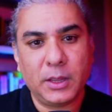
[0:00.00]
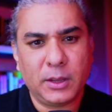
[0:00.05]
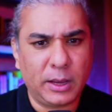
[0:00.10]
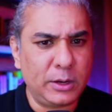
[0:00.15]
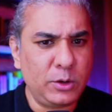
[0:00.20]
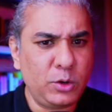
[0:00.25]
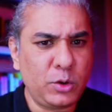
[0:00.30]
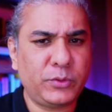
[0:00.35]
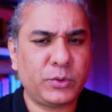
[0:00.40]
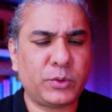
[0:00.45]

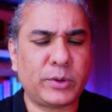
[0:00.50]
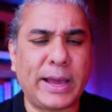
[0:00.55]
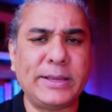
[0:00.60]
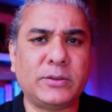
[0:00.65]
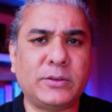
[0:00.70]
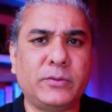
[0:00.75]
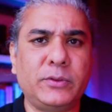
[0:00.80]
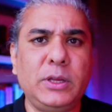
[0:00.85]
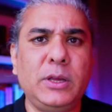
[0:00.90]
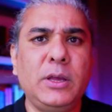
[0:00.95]
And you have the rise
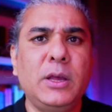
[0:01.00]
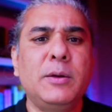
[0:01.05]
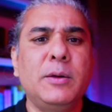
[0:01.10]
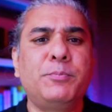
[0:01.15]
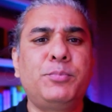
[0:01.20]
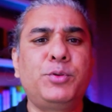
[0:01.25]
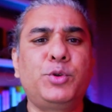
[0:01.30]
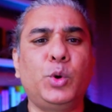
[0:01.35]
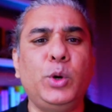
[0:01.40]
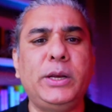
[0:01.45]
of the
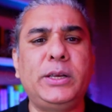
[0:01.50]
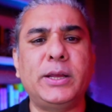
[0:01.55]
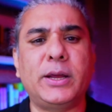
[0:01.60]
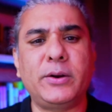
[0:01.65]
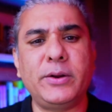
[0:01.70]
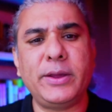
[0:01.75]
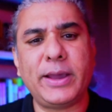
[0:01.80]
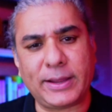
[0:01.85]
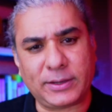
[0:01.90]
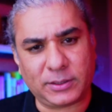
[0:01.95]

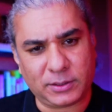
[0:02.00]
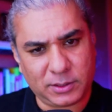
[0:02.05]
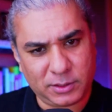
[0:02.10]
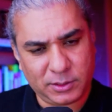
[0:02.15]
proletariat,